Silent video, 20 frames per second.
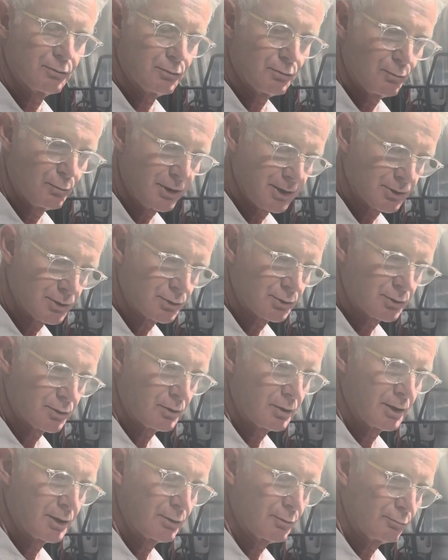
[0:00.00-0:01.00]
or wet and
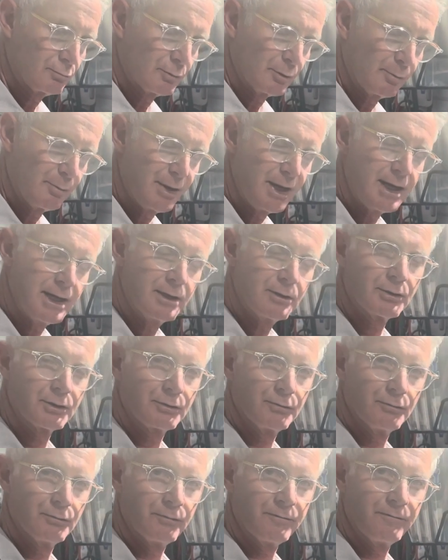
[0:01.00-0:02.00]
drying or repairing your